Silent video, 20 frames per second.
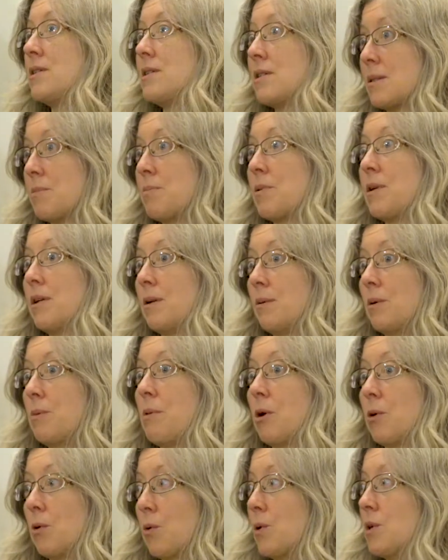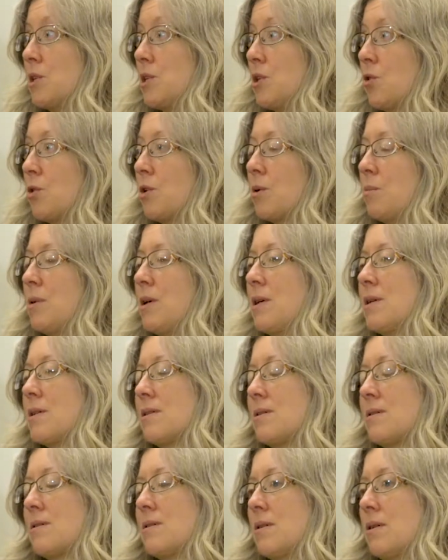disciplined about going to yoga,
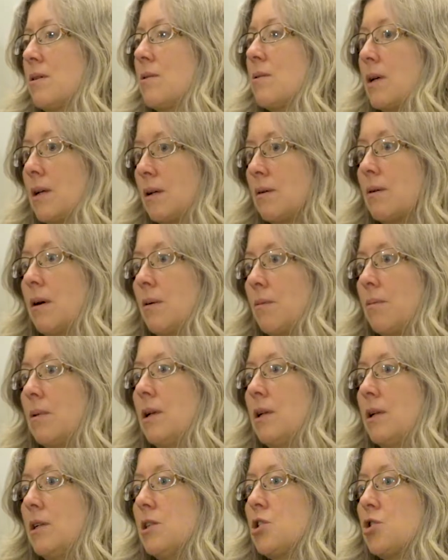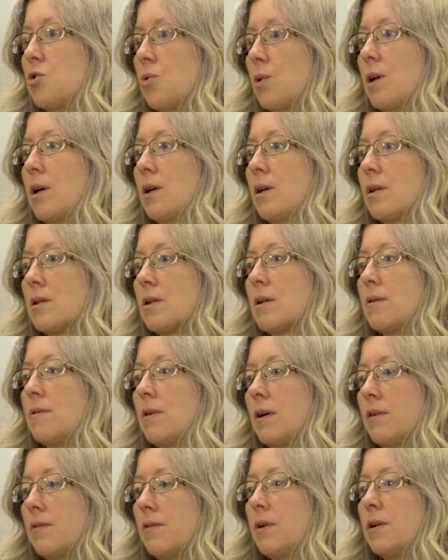because I really enjoy it.
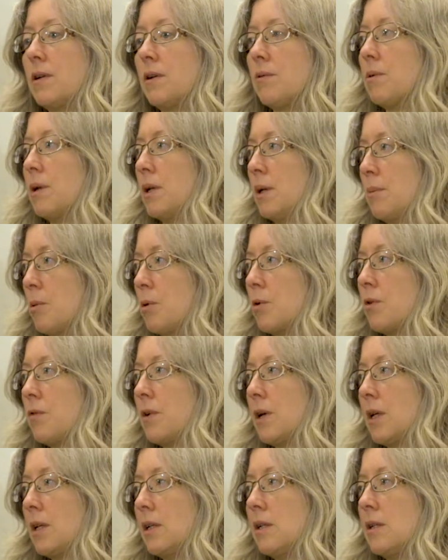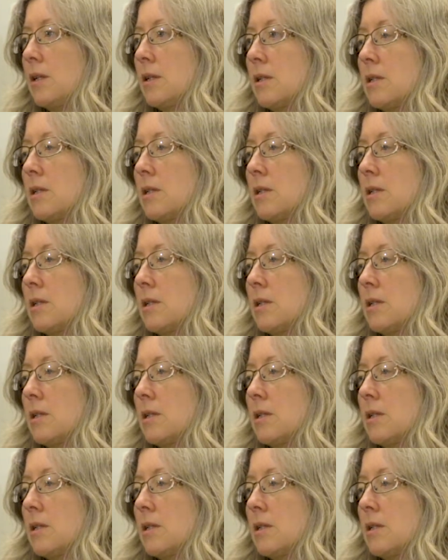I find it really motivating.